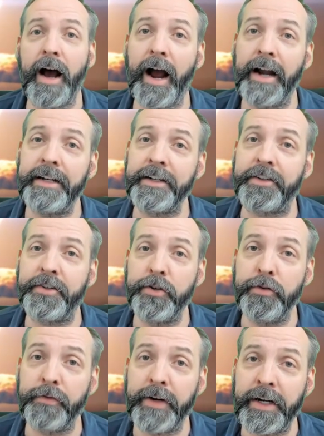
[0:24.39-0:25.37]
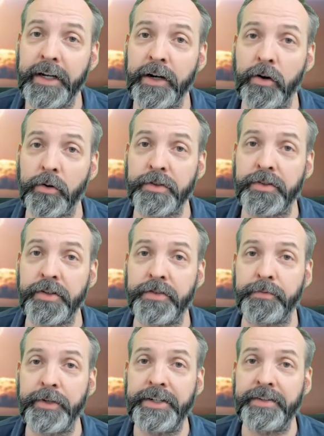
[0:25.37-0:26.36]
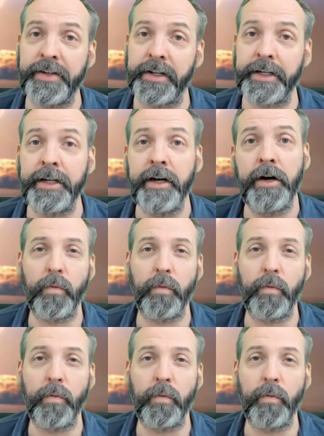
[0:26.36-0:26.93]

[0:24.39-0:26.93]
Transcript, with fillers: I did two videos just recently,